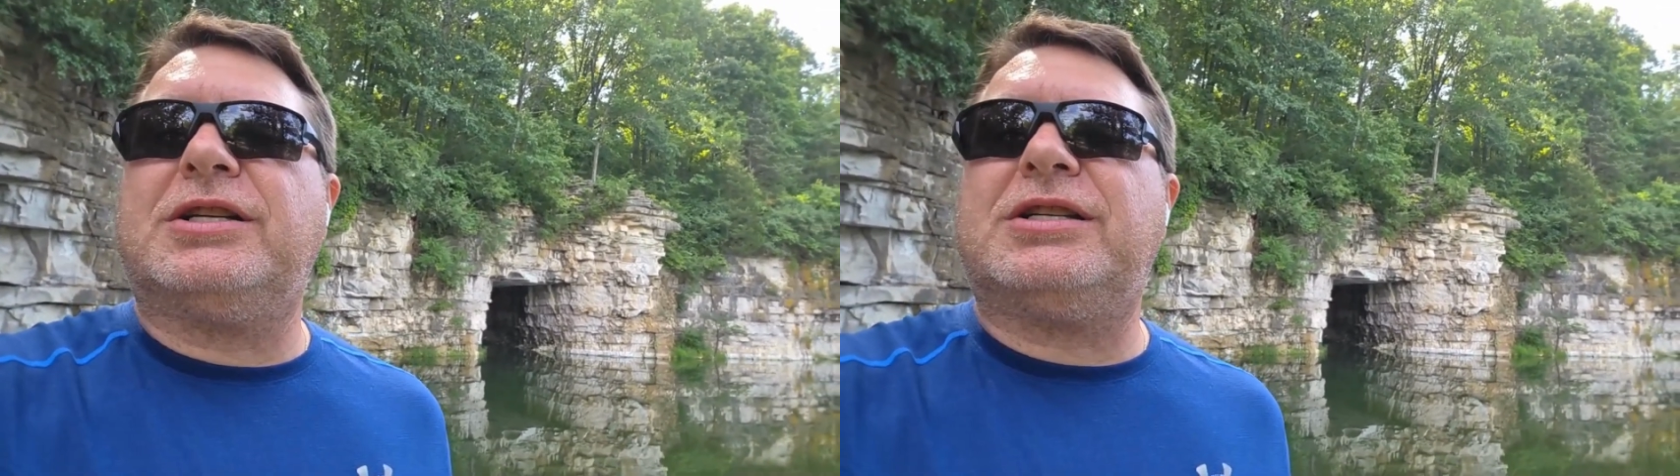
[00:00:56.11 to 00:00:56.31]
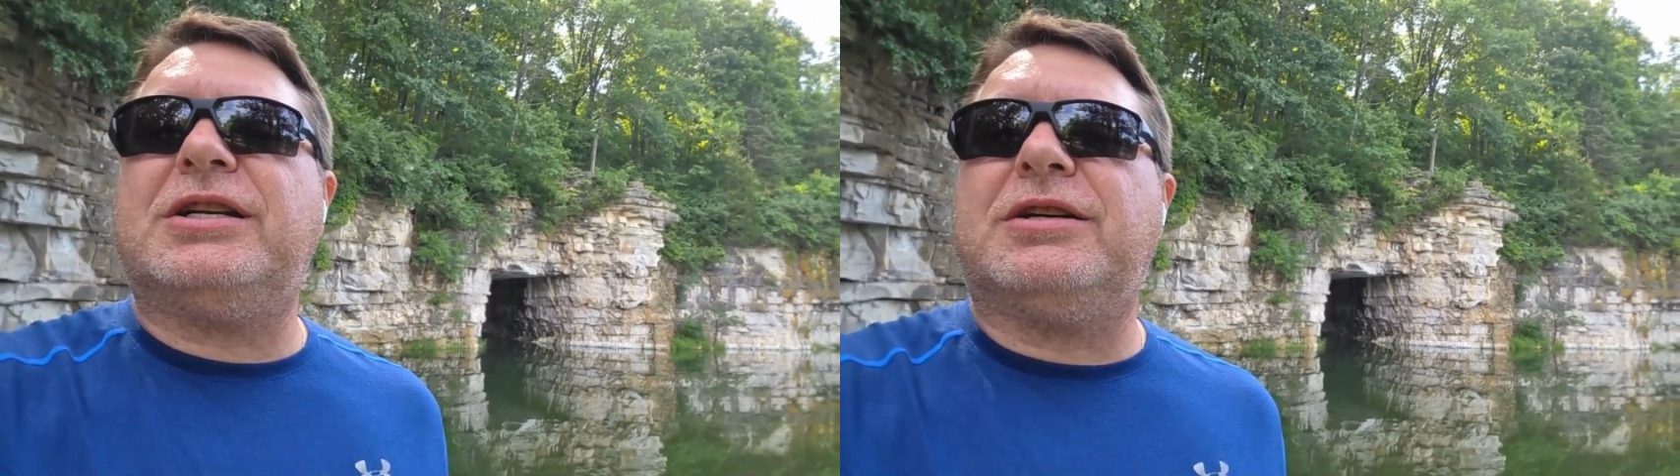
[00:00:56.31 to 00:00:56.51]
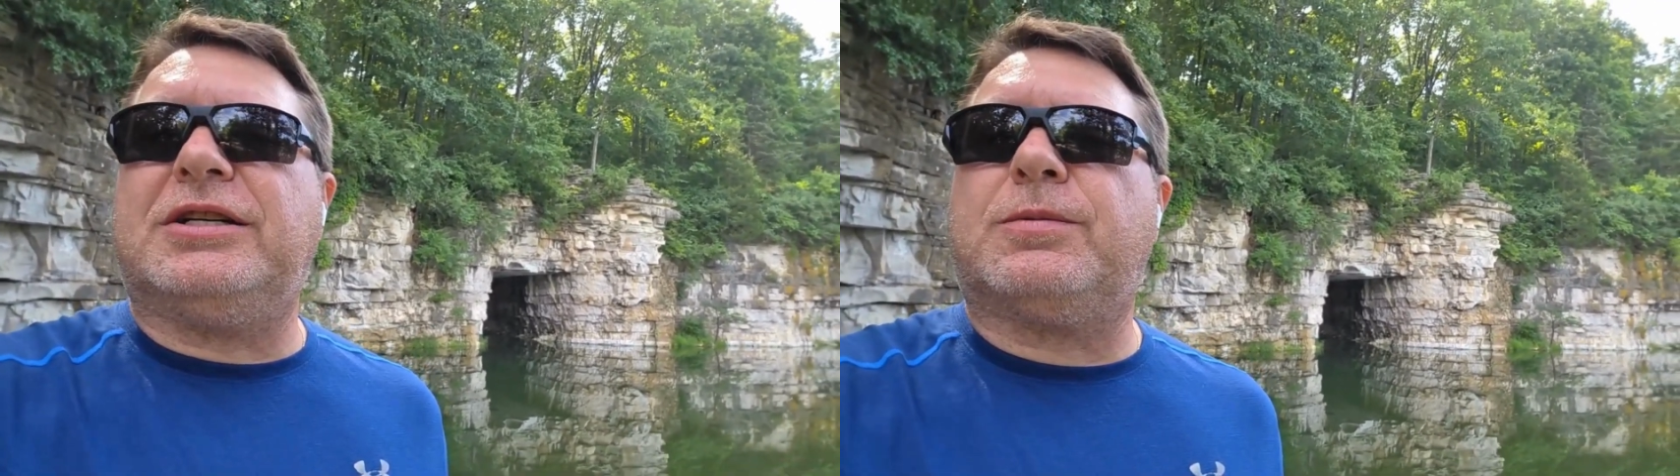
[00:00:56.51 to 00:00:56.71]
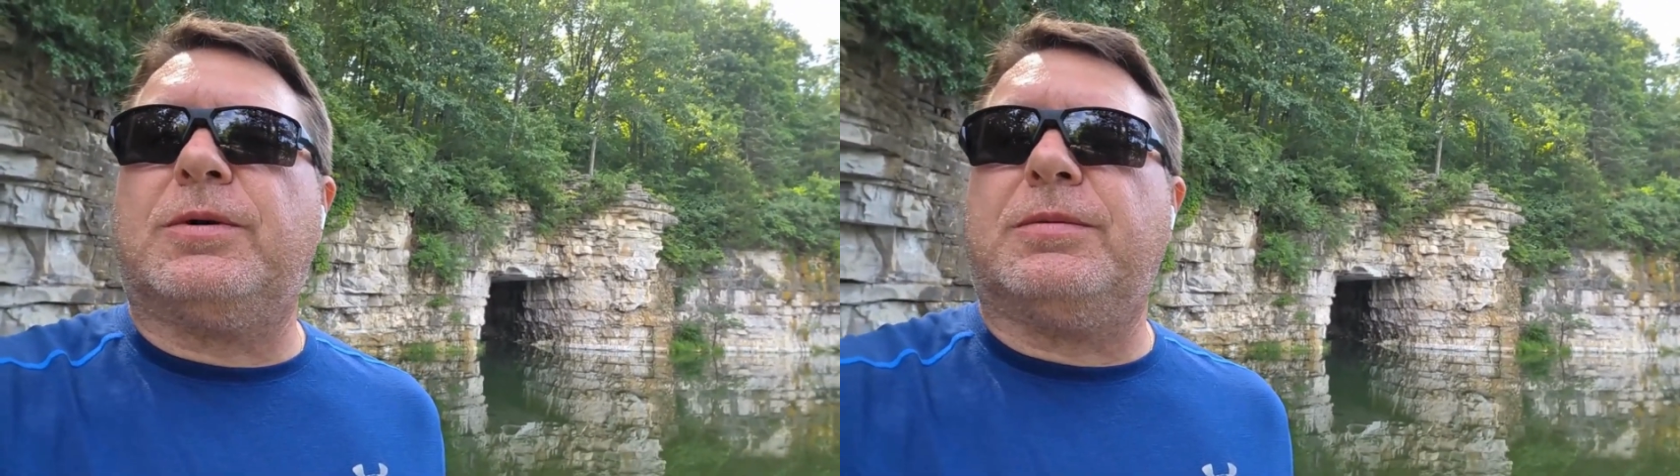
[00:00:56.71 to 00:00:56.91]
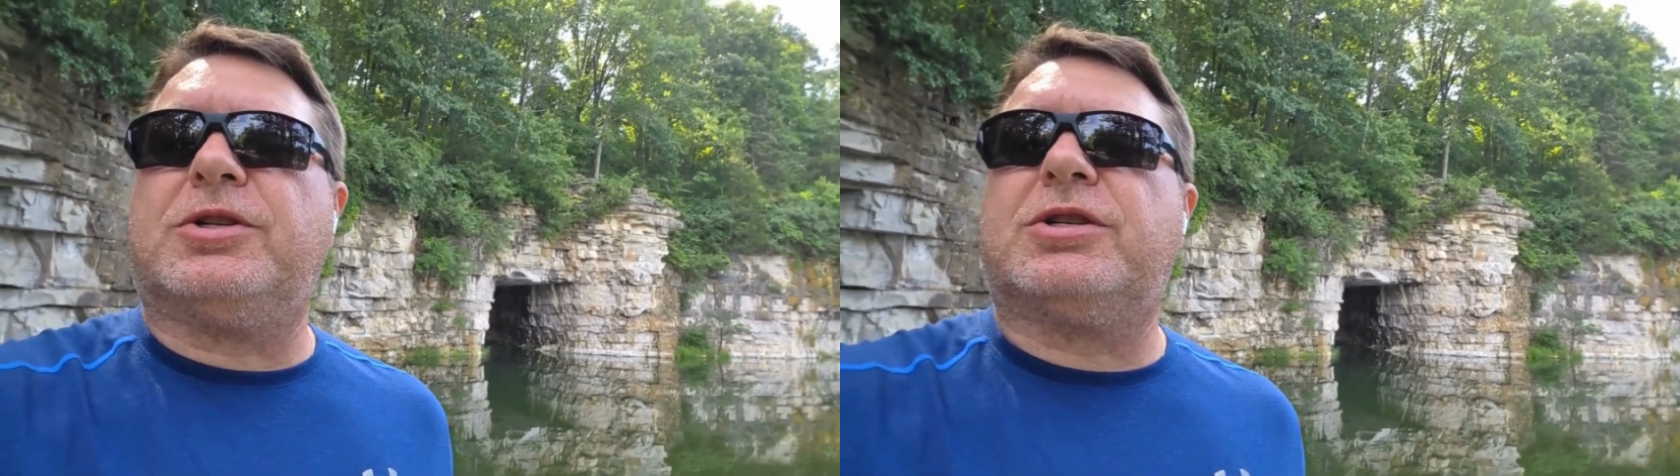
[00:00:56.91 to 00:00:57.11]
series
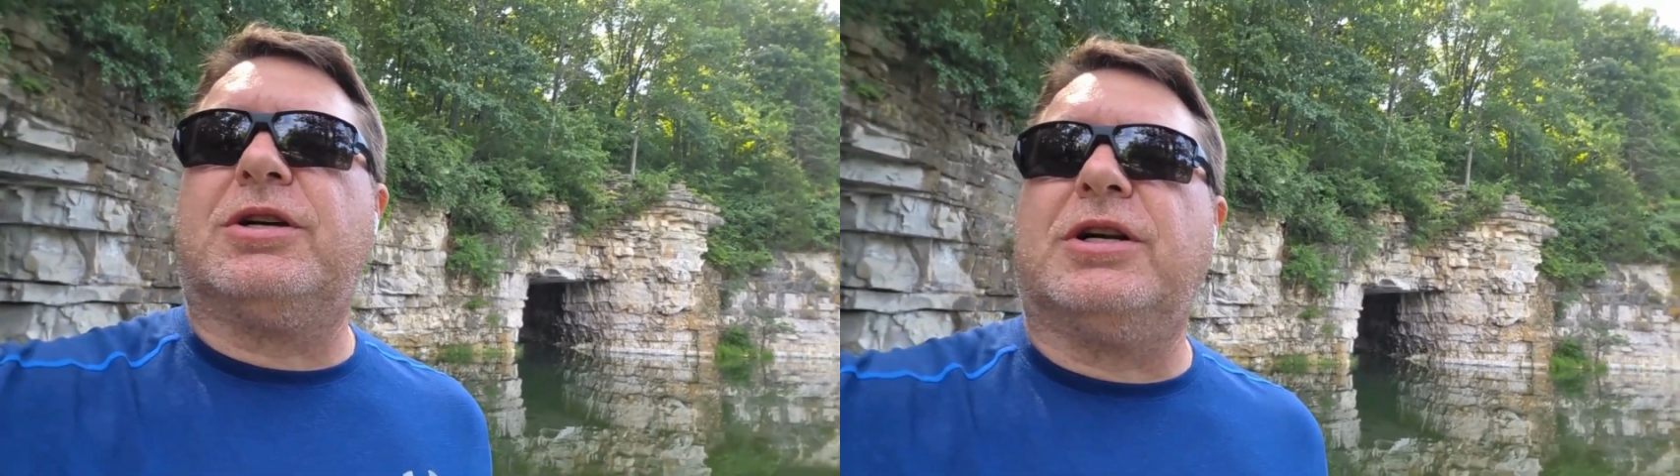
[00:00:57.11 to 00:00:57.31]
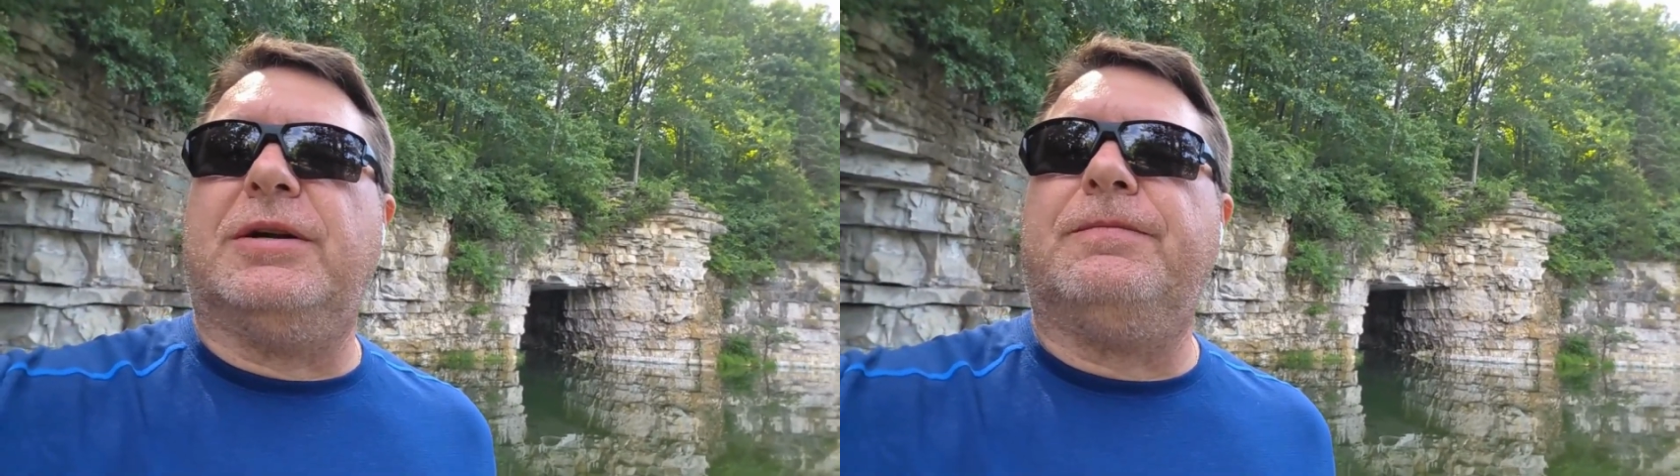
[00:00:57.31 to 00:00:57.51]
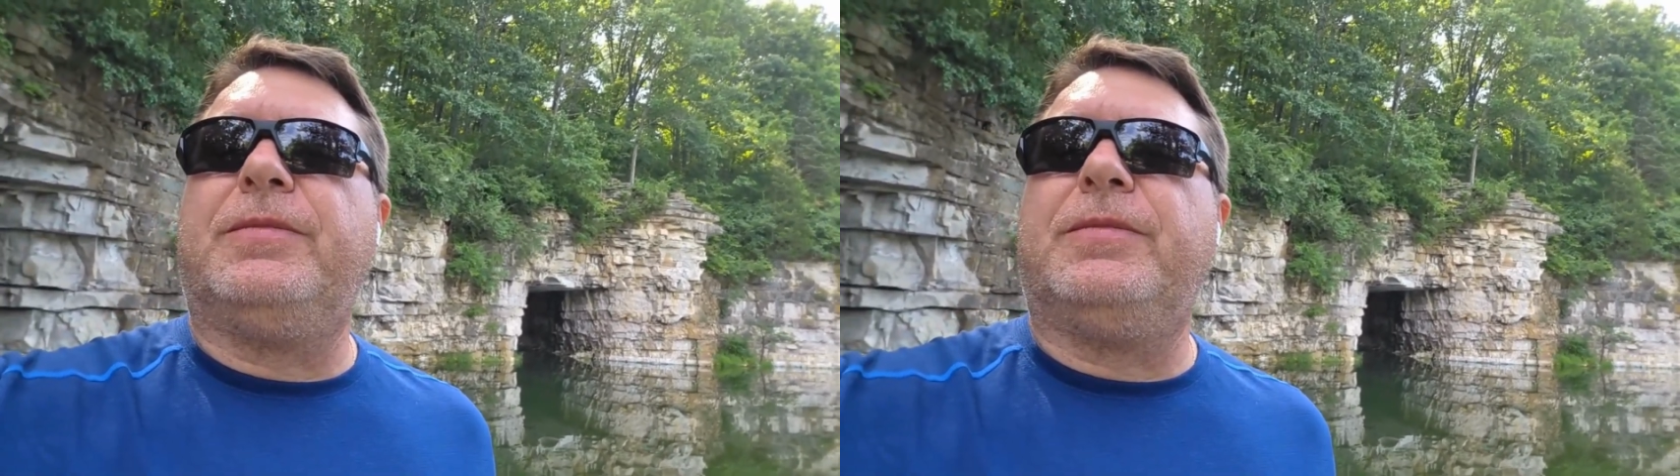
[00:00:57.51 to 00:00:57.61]
pretty much started.